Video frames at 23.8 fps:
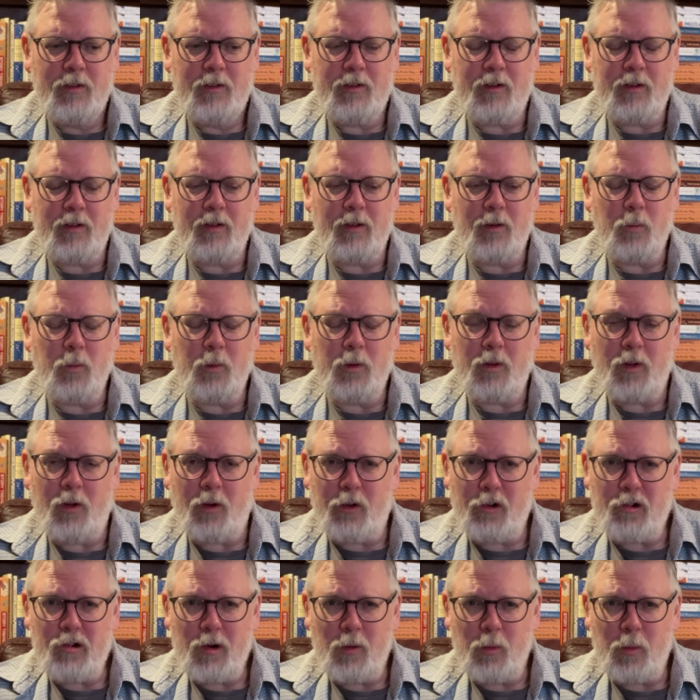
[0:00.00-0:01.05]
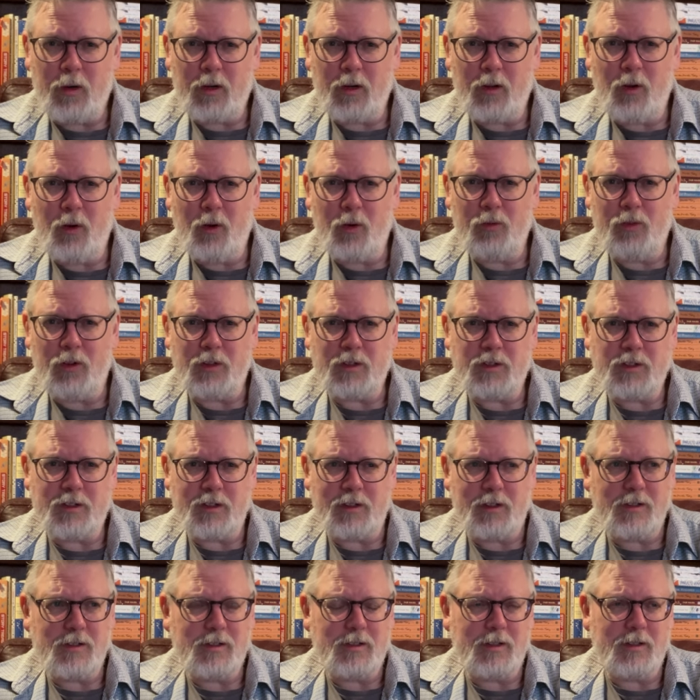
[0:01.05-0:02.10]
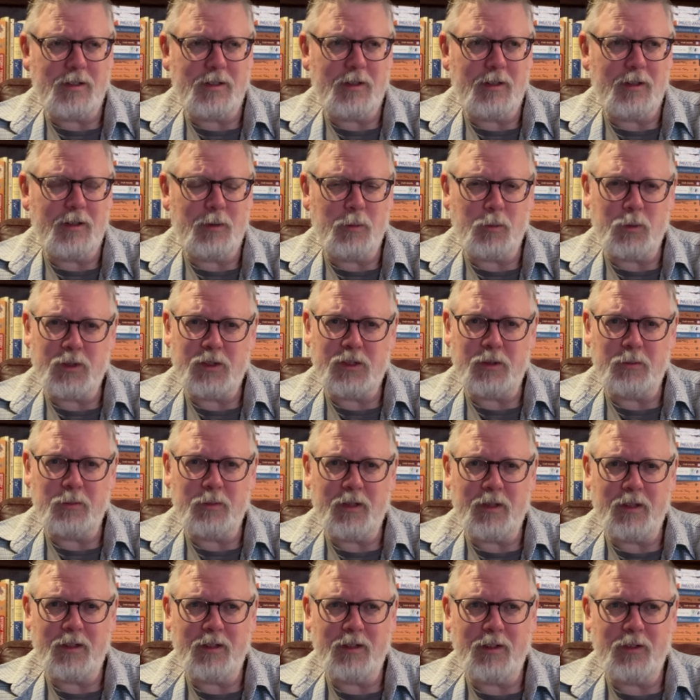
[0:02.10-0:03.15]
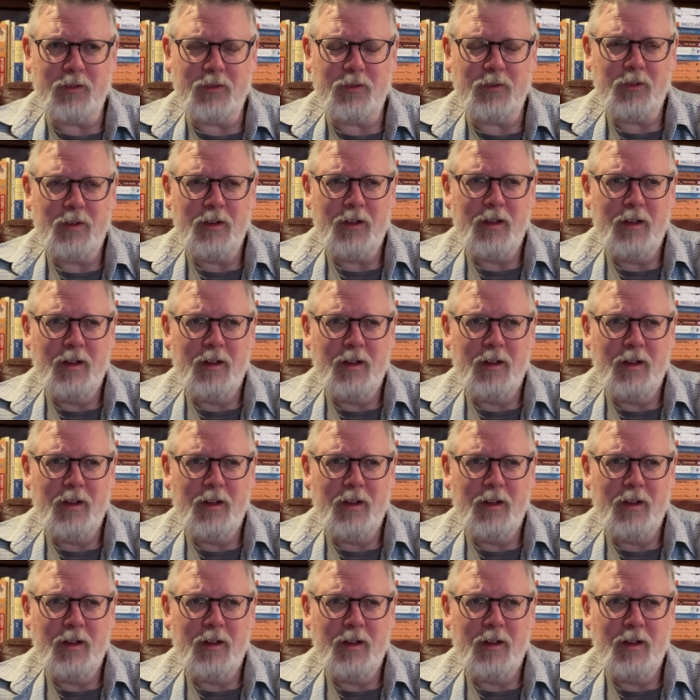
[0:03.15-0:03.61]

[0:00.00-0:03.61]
thinking with horror when COVID started that it was some kind of,